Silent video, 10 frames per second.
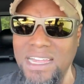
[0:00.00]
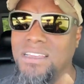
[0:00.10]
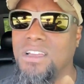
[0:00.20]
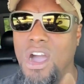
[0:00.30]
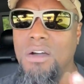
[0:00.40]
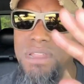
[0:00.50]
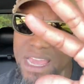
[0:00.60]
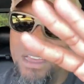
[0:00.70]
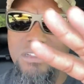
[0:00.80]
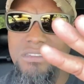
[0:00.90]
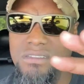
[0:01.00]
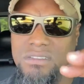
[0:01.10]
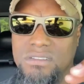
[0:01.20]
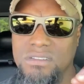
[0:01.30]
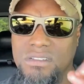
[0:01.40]
calm
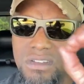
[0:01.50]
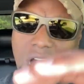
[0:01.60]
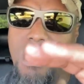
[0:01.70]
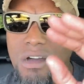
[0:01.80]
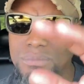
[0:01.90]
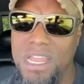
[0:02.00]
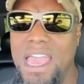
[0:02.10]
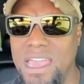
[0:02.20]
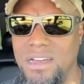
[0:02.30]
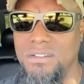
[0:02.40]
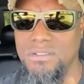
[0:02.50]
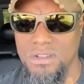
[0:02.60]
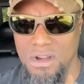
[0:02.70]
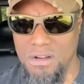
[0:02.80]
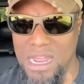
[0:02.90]
down.
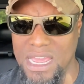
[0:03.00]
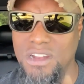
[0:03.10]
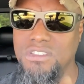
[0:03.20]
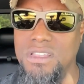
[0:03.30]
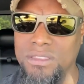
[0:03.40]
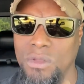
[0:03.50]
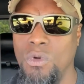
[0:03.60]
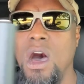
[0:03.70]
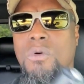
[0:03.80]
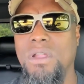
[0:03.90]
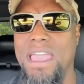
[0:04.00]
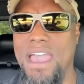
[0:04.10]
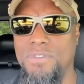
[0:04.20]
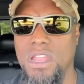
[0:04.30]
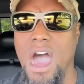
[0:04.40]
All right. There's nothing wrong with
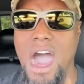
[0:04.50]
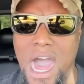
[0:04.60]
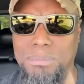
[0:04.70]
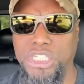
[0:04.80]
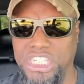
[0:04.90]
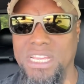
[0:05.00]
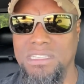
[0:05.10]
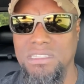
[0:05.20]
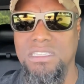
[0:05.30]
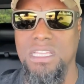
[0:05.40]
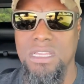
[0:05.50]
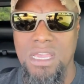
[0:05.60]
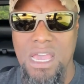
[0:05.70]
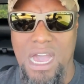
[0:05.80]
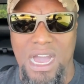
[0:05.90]
having options.
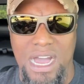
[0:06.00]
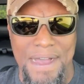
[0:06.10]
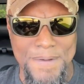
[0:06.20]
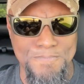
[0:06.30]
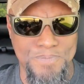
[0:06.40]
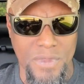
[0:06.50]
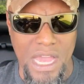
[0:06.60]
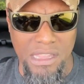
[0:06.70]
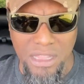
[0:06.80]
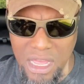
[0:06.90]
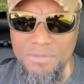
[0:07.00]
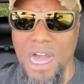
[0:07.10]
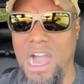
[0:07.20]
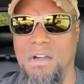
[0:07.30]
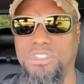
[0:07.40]
I love
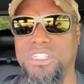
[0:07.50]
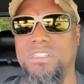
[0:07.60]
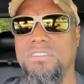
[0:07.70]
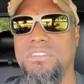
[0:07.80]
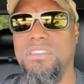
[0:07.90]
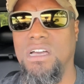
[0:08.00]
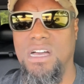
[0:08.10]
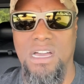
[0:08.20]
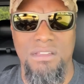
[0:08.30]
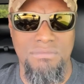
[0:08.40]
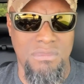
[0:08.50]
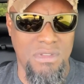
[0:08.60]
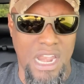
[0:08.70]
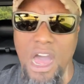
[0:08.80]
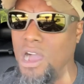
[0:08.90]
options.
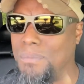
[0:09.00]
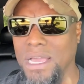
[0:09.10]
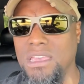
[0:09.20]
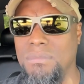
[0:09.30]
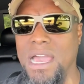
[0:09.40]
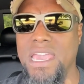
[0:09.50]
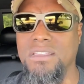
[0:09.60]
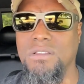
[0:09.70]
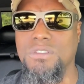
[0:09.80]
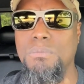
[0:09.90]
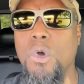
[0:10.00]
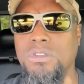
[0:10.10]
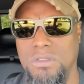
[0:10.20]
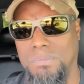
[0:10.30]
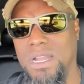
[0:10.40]
And I hope I get my hands on some more
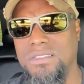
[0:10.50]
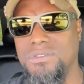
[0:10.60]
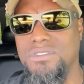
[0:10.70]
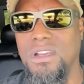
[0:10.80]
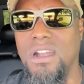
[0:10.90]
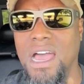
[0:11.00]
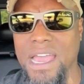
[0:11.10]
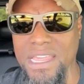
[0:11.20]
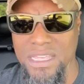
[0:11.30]
suppressors. All right.